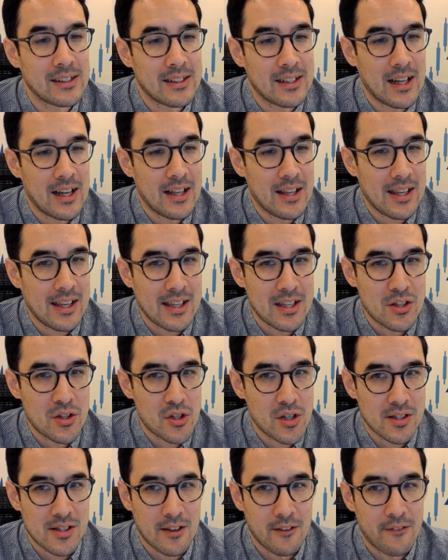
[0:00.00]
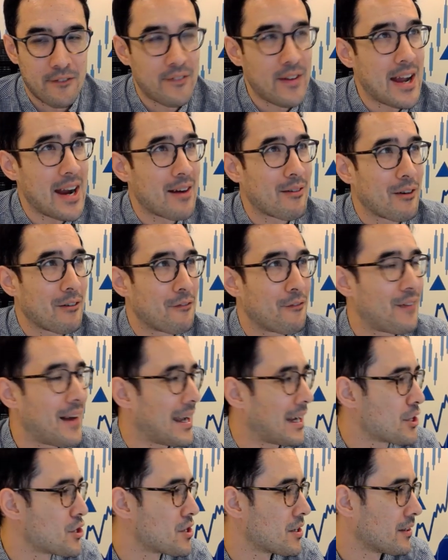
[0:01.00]
I think is just a fair
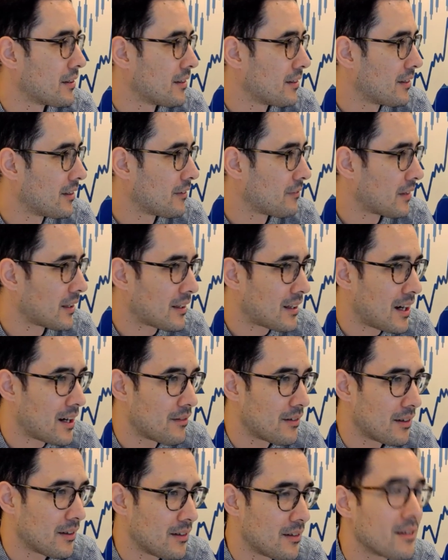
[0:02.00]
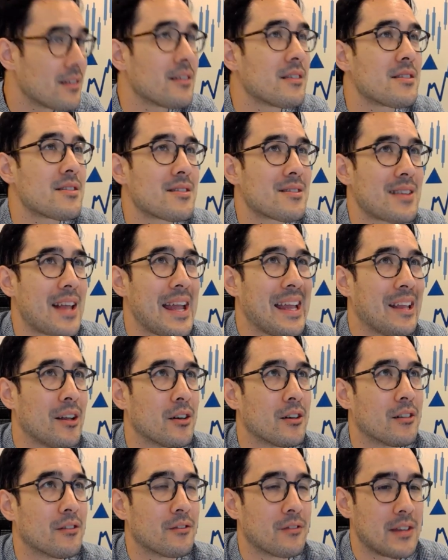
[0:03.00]
reflection of the current state
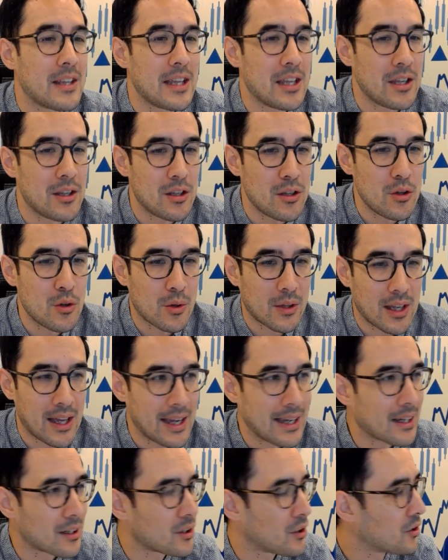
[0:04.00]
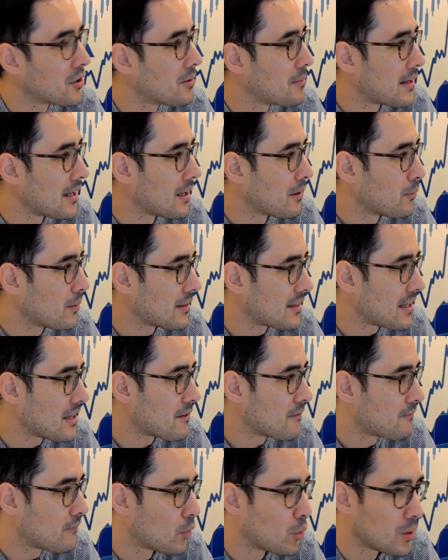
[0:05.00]
of the UK economy with these
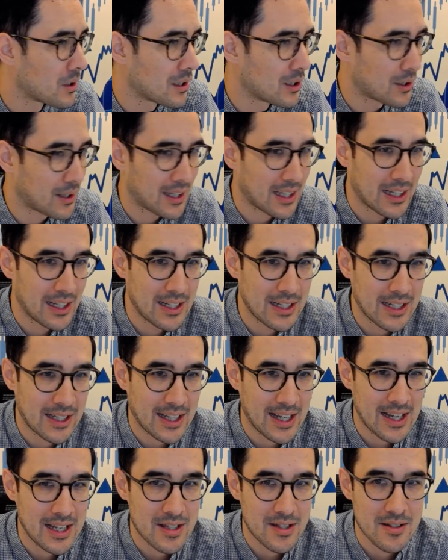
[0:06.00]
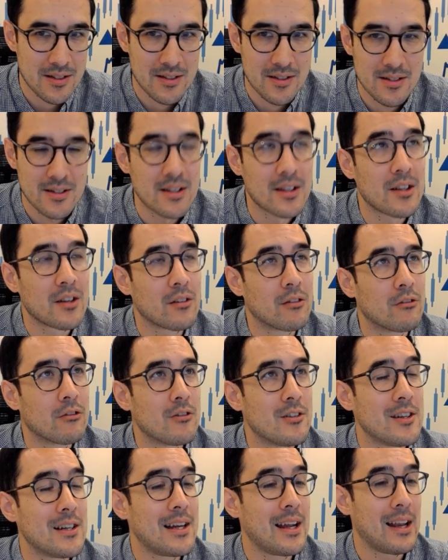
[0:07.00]
forward looking indicators
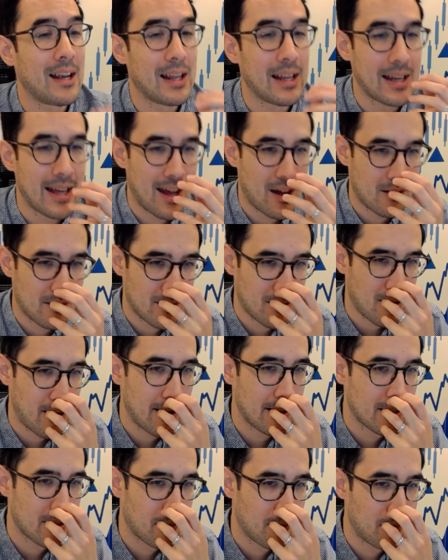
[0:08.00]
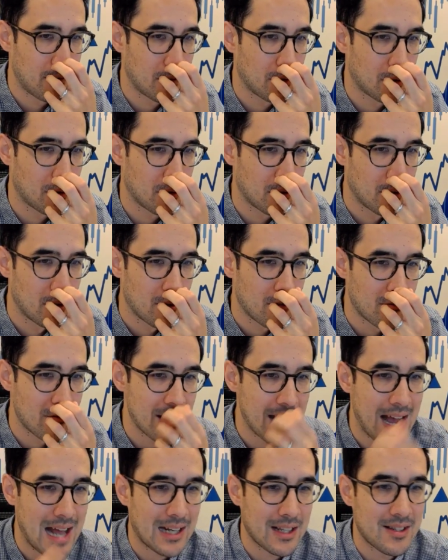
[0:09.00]
really now starting to feel
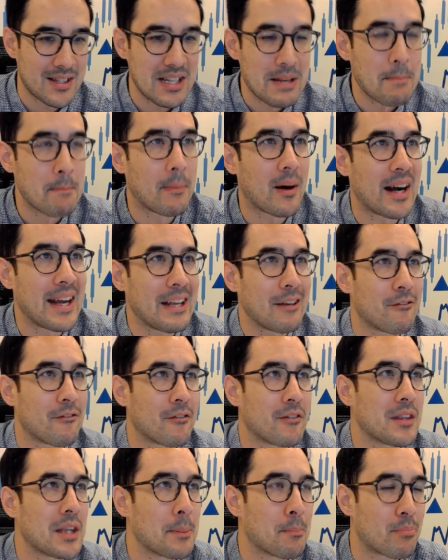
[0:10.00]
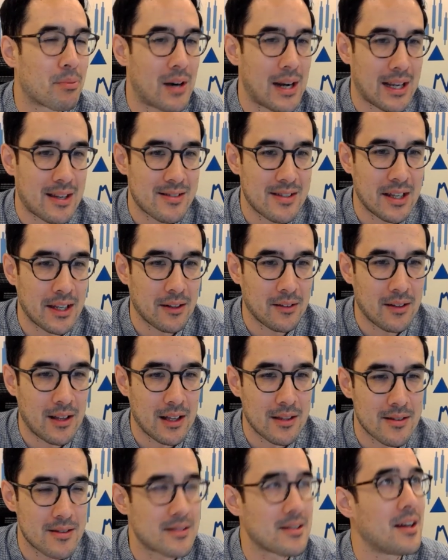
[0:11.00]
reality bite from the Brexit
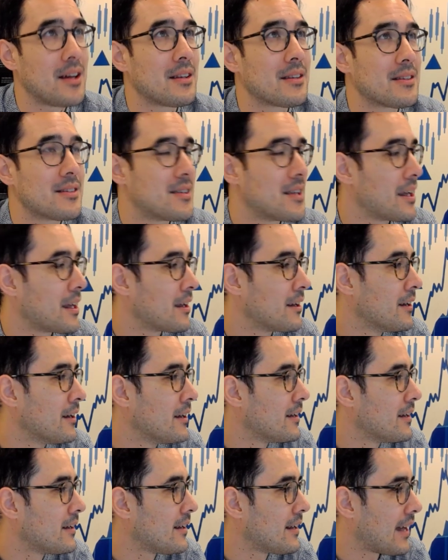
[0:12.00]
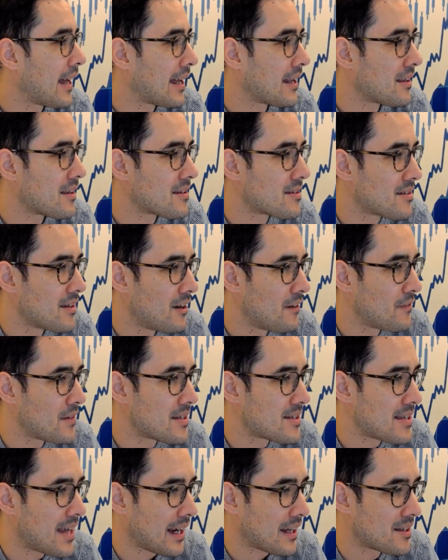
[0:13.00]
uncertainty. And the service
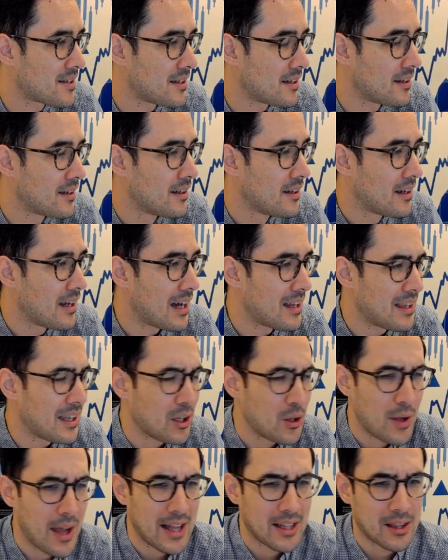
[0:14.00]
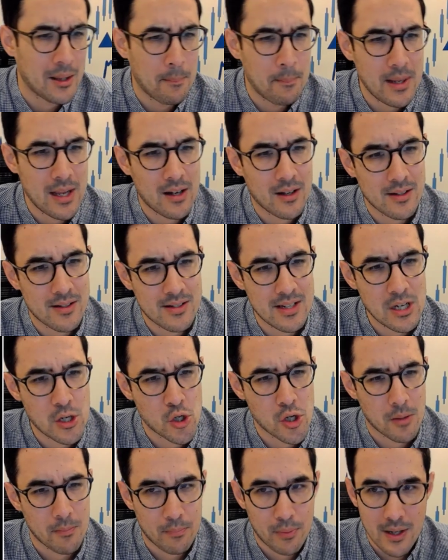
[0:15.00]
sector, I think you had the BRC
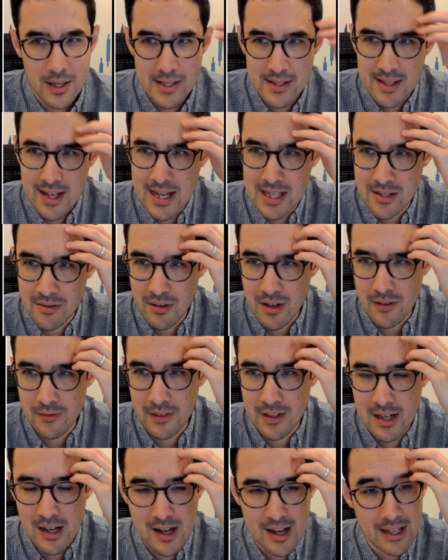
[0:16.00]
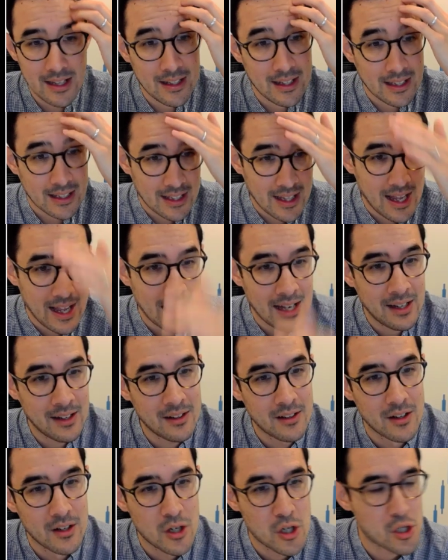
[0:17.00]
shop price data overnight, again
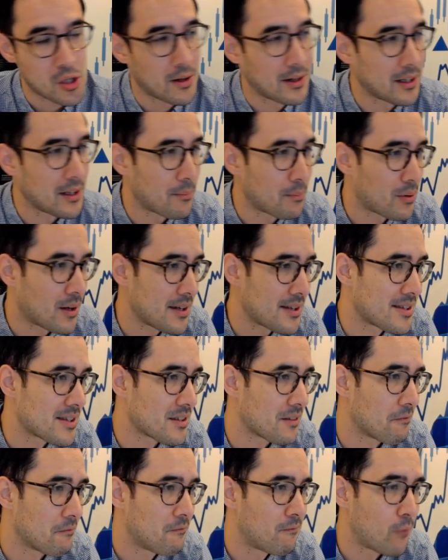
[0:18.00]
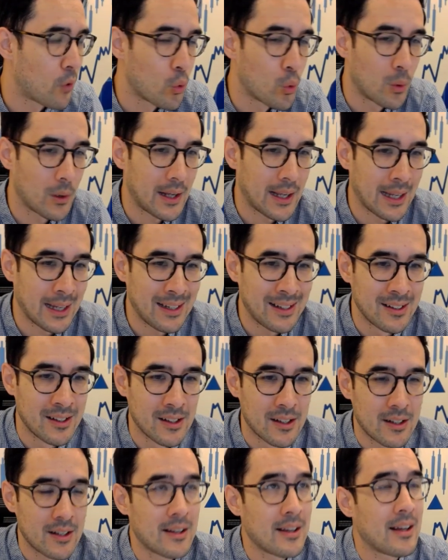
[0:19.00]
showing that prices are falling,
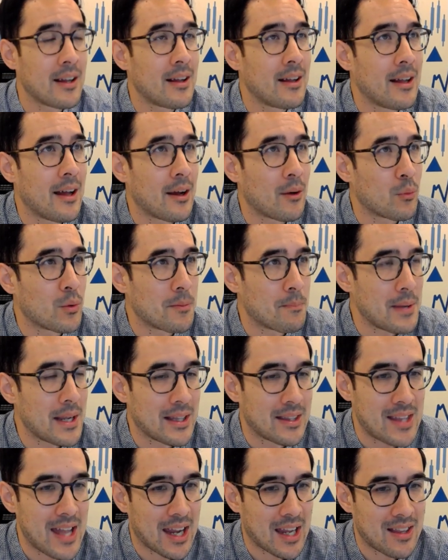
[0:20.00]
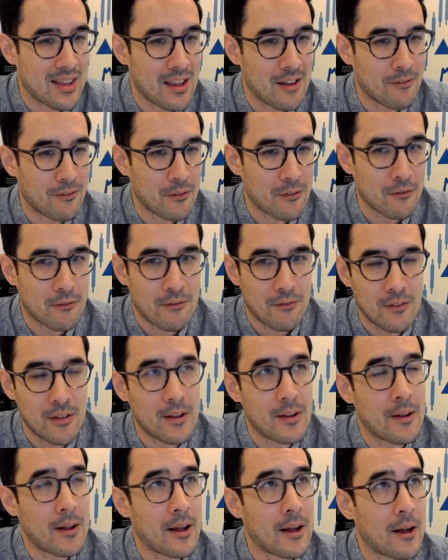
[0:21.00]
uh, would be indicative of
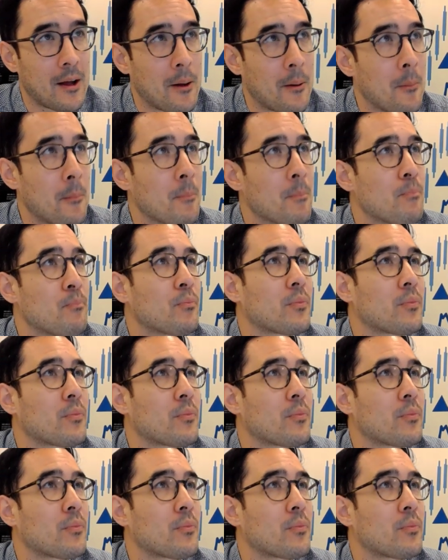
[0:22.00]
um,